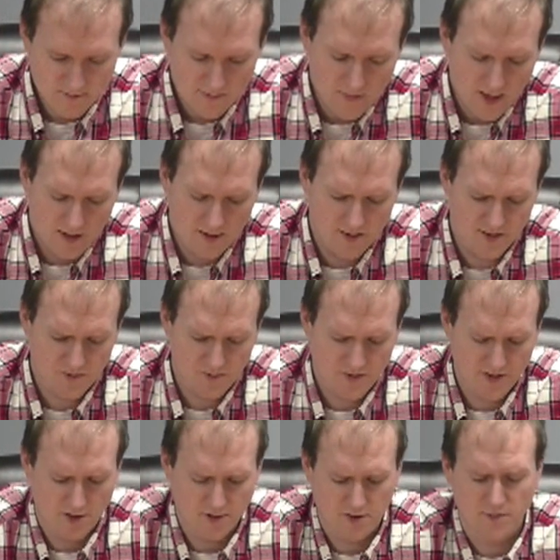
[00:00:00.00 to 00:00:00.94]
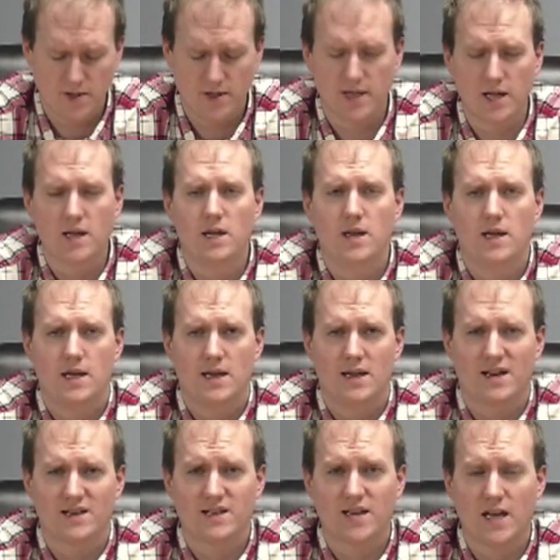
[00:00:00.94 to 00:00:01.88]
this was ultimately
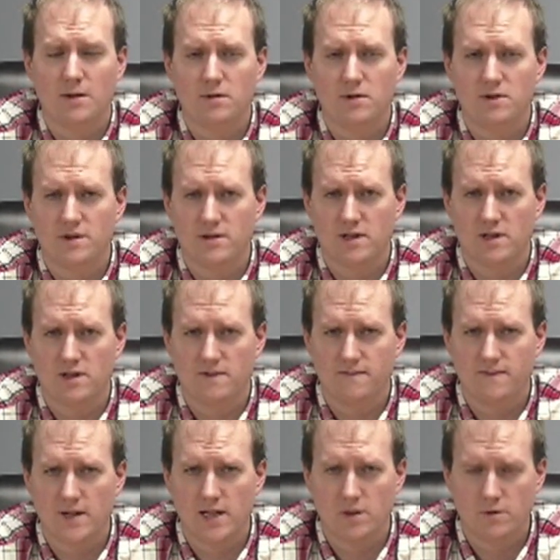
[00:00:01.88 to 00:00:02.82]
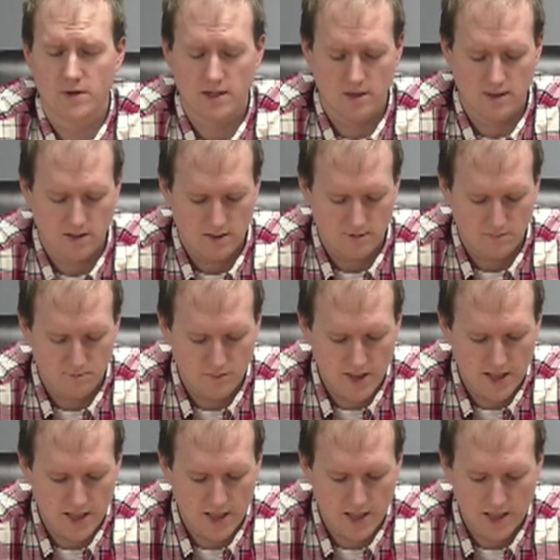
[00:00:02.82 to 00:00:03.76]
tabled until the following
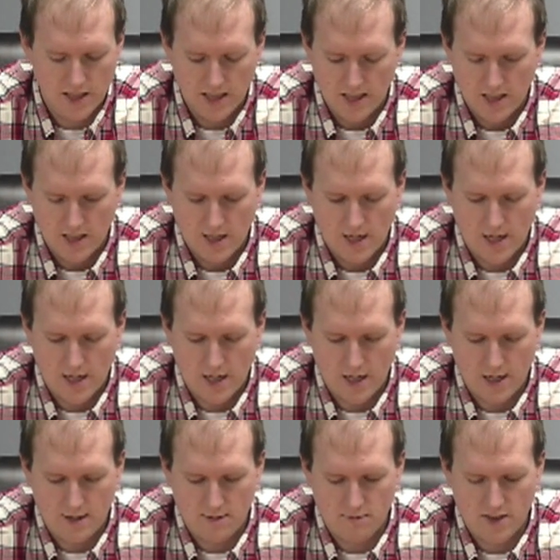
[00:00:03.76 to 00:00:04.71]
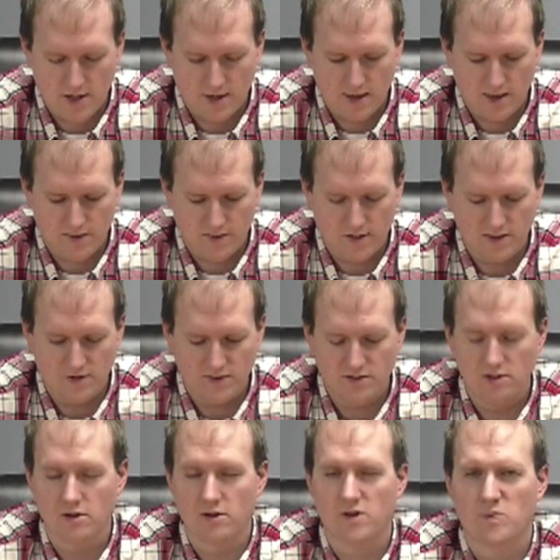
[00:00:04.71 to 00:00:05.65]
meeting, as he's
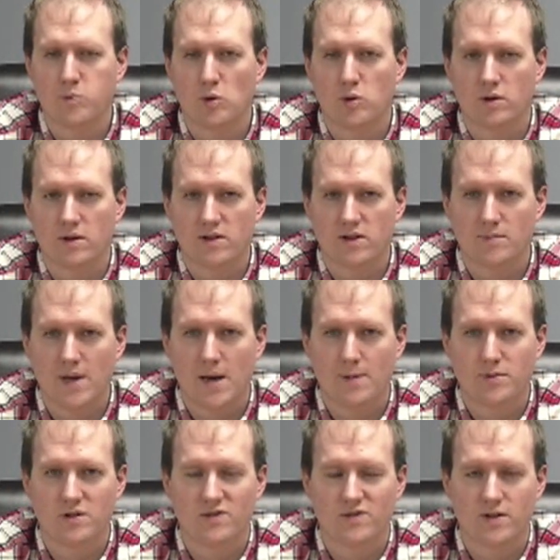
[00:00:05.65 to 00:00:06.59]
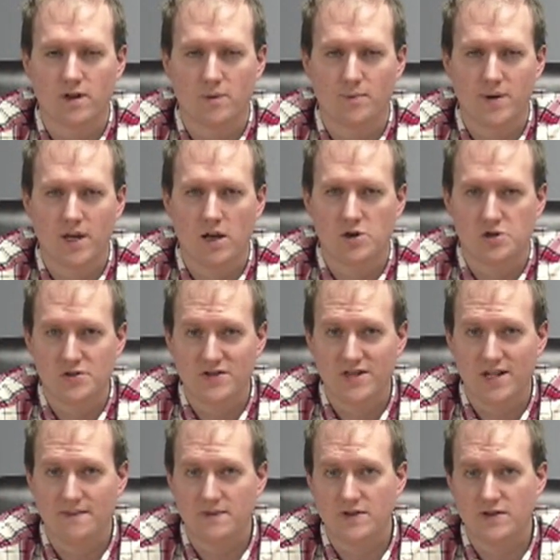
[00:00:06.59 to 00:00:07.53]
still exploring some options there to potentially
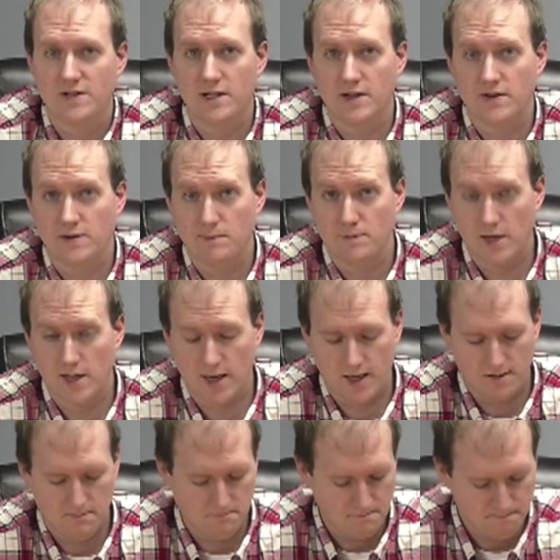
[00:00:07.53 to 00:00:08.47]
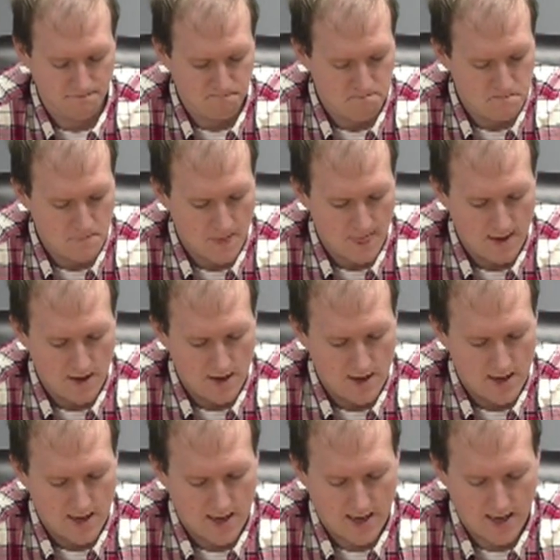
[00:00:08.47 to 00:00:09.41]
save the city some money.
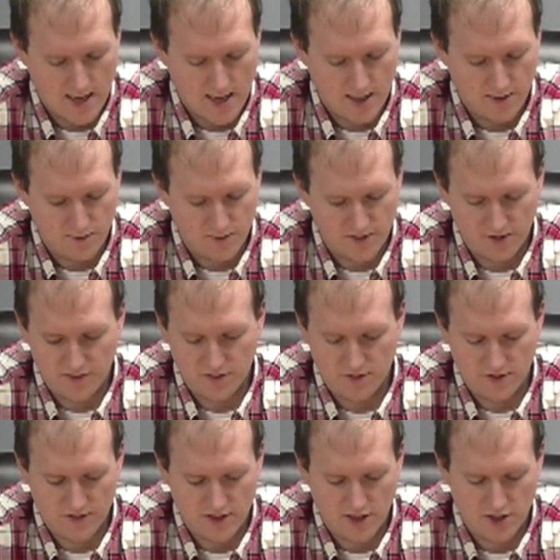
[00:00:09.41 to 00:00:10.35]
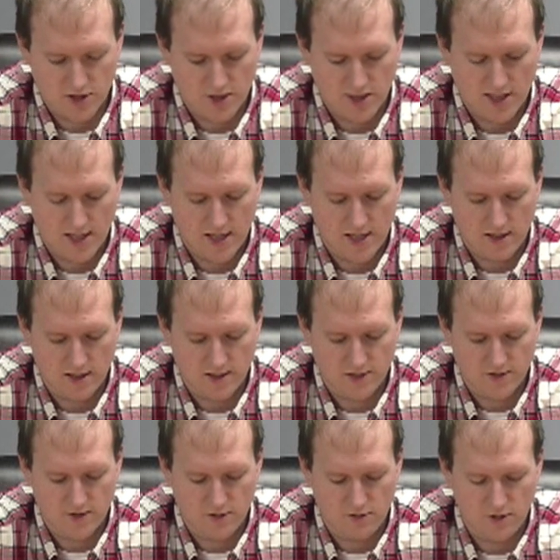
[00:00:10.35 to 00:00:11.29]
There was also discussion on a
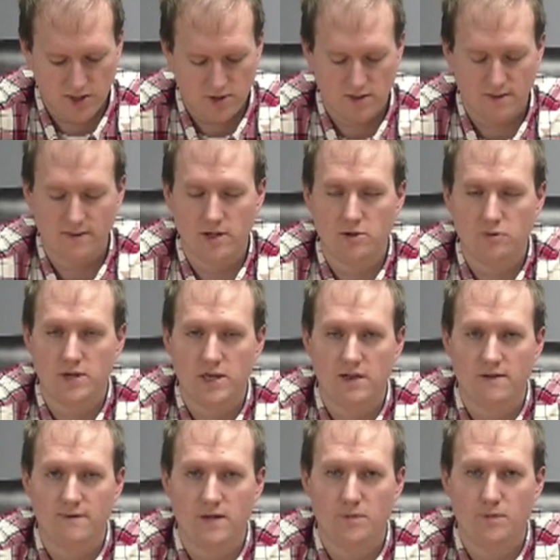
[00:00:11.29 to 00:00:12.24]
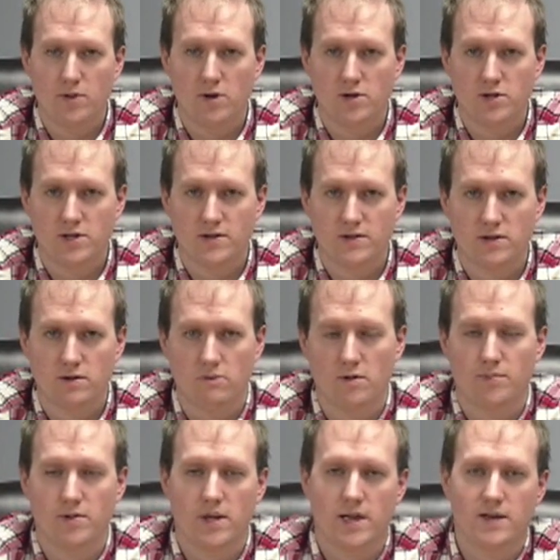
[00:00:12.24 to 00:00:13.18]
consideration of a UTV purchase to
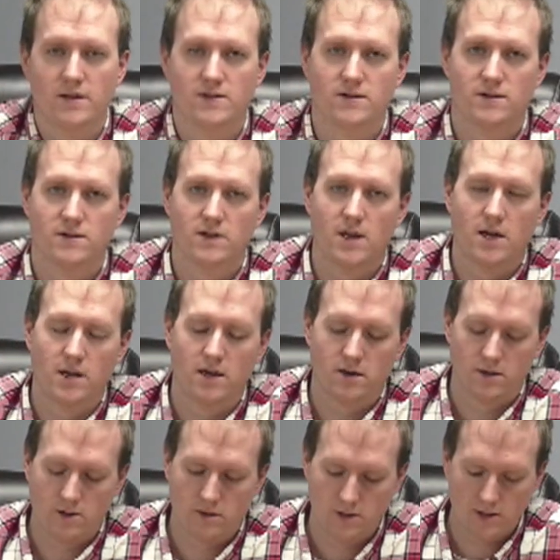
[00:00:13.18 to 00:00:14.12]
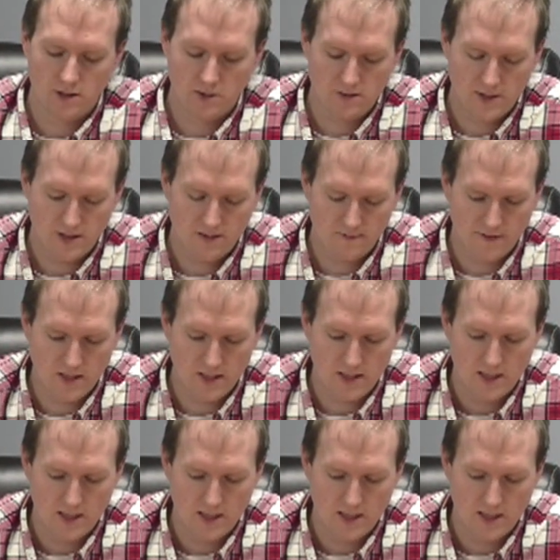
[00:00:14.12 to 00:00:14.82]
replace our current UTV.